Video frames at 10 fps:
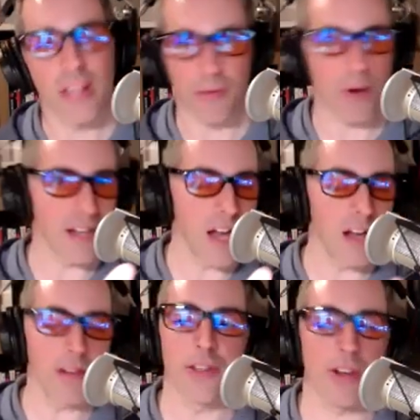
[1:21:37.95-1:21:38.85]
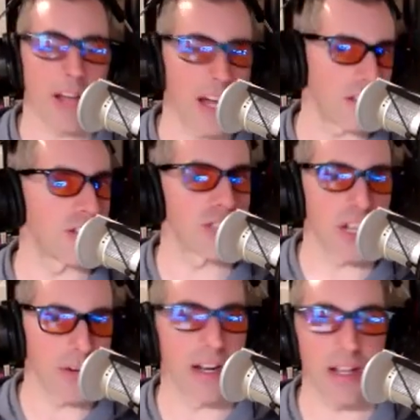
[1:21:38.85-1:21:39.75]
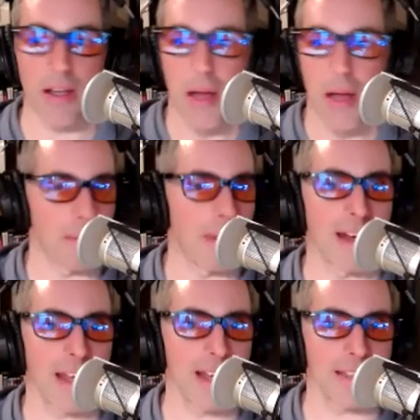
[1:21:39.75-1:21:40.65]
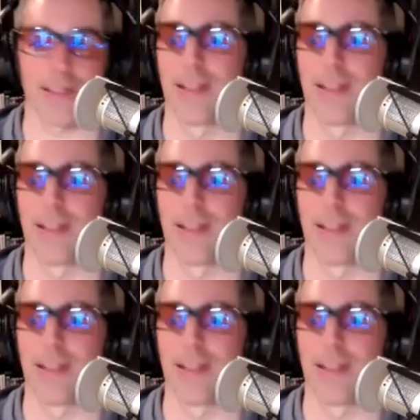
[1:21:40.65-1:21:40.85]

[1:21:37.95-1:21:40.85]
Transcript: Yeah. Like right now you're content generating the podcast.